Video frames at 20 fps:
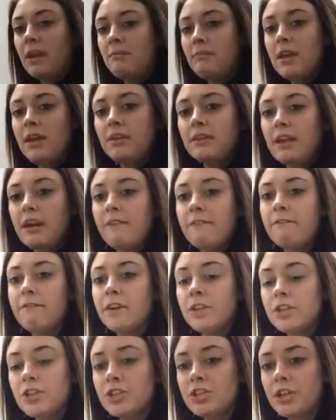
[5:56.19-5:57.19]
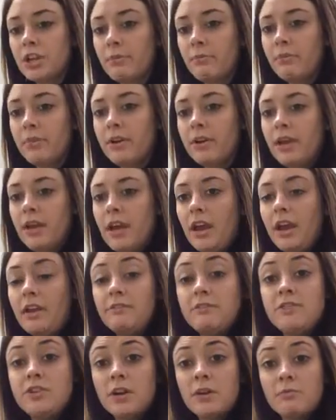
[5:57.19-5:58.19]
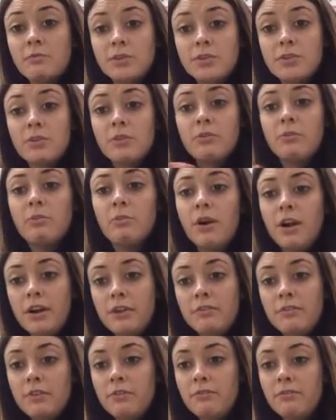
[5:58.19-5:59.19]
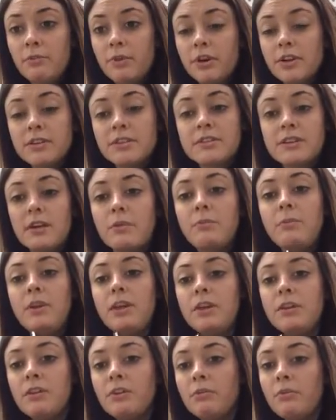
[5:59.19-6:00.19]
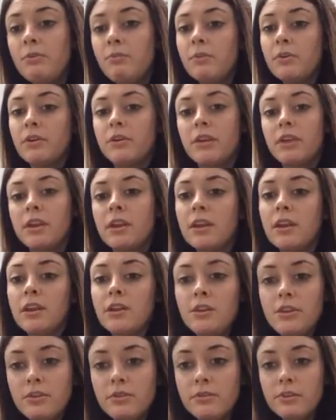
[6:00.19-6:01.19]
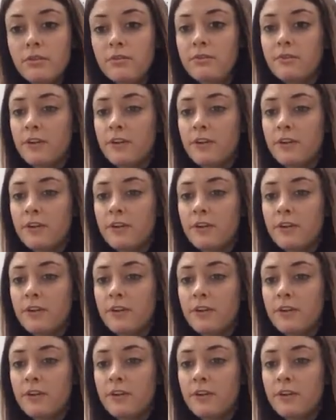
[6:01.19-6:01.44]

I make that first jump, I've jumped 1 of the fourths. Now we know when we're looking at unit